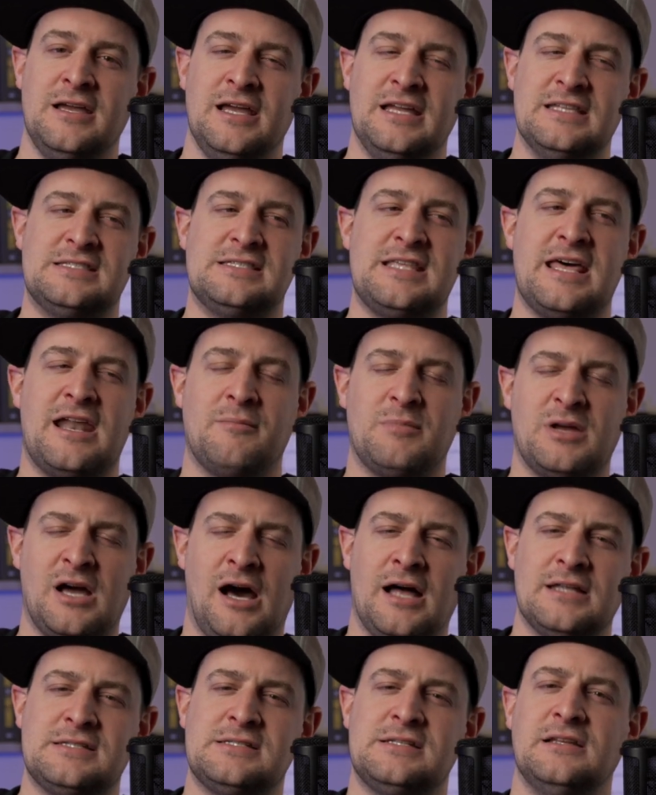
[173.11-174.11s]
instead I'm
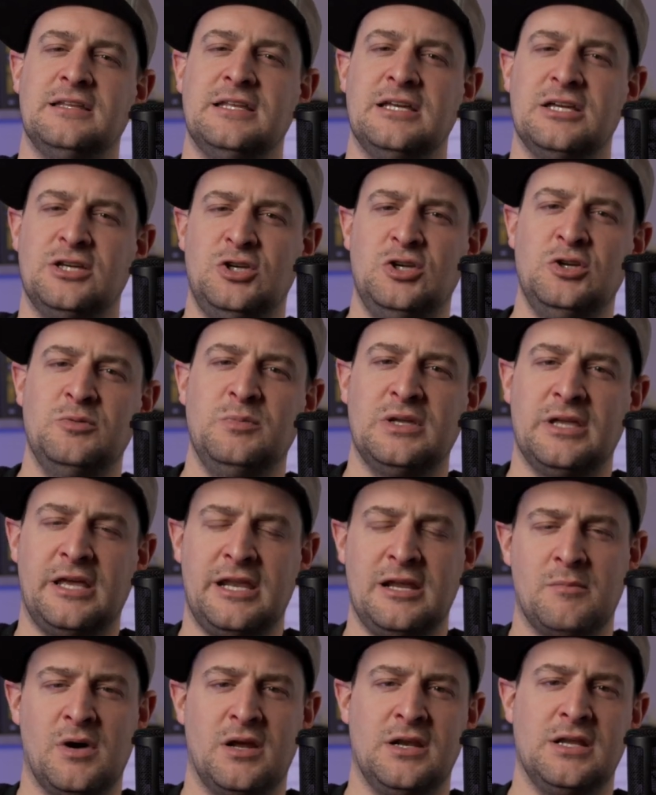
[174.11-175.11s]
constantly
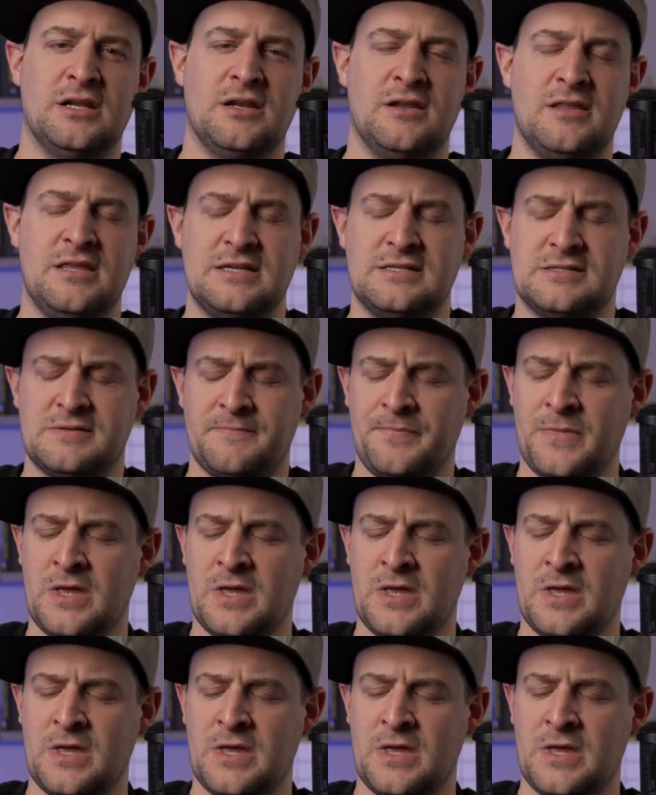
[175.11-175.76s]
accumulating money into these